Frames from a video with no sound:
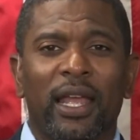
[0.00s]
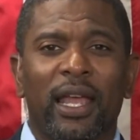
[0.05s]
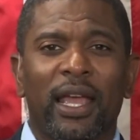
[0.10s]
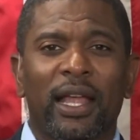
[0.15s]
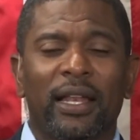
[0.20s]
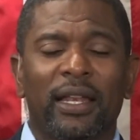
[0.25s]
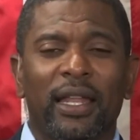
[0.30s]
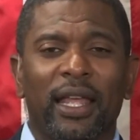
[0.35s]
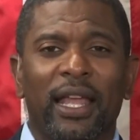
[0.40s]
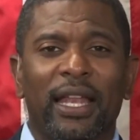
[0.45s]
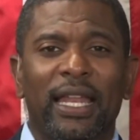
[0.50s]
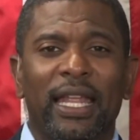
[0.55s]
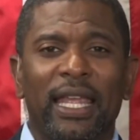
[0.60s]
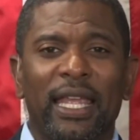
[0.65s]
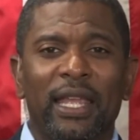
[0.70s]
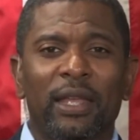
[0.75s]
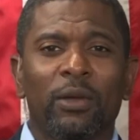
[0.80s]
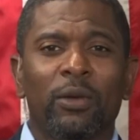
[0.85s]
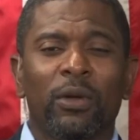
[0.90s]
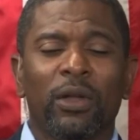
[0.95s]
And
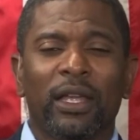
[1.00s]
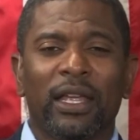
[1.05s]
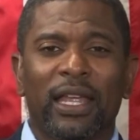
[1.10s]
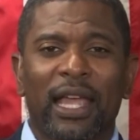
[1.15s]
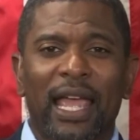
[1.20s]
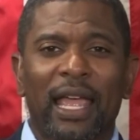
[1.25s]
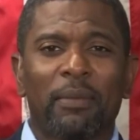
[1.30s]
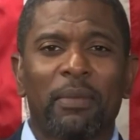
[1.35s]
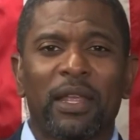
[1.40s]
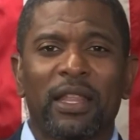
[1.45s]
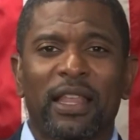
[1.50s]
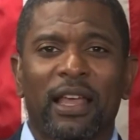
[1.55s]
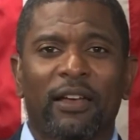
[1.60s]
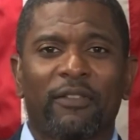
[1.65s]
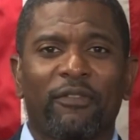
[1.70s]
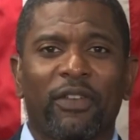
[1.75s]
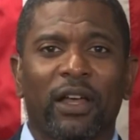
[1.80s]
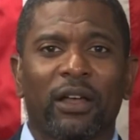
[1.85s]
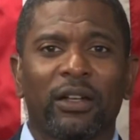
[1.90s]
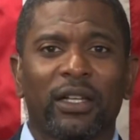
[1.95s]
he gave me
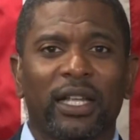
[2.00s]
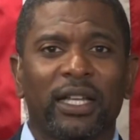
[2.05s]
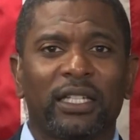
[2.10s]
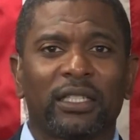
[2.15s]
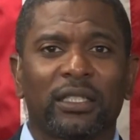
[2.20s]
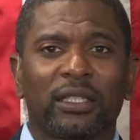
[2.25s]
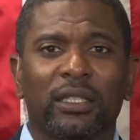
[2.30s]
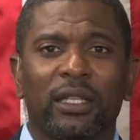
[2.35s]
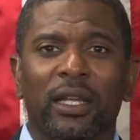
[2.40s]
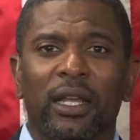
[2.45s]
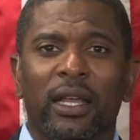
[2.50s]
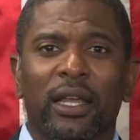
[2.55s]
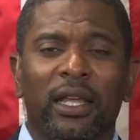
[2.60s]
that foundation.